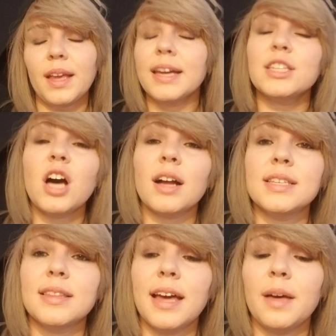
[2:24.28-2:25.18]
he
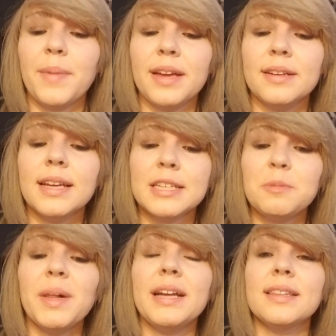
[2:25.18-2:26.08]
talked to them and
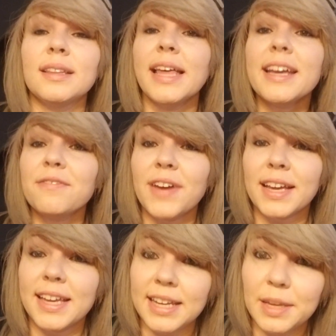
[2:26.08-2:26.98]
explained the Lake
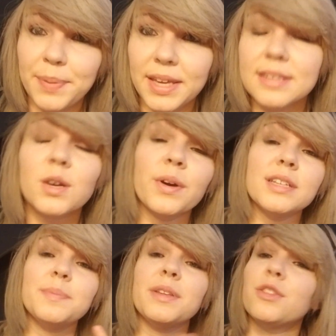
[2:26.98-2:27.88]
Effect Kid EP is
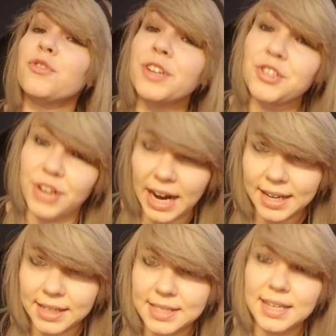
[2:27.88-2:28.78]
going to be 3
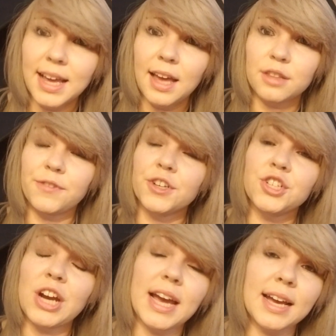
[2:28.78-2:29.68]
tracks. The
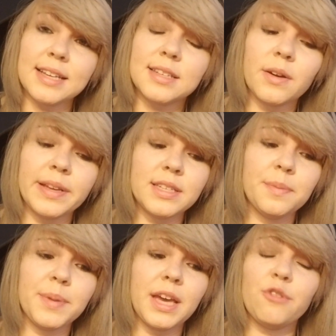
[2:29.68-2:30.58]
first track is going to
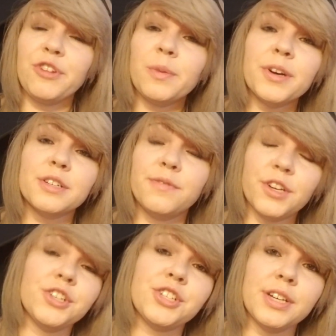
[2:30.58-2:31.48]
be a reworked
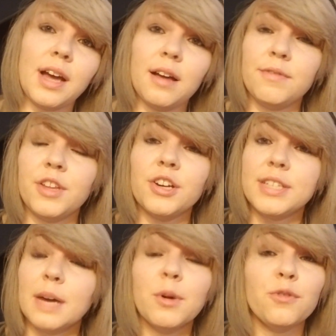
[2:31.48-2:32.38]
version of their
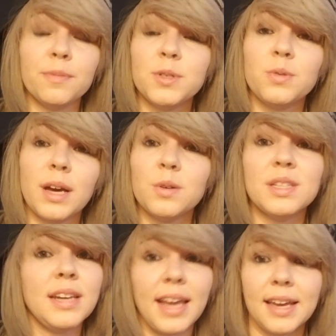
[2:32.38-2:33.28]
demo from
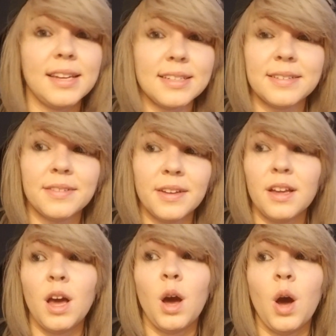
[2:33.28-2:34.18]
2008.
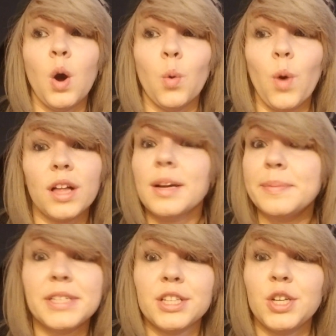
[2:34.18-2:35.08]

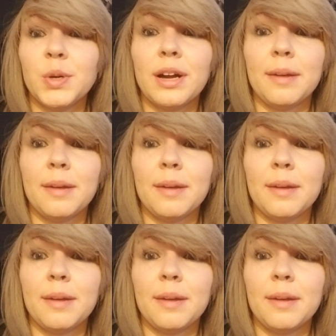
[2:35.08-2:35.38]
Welcome to the new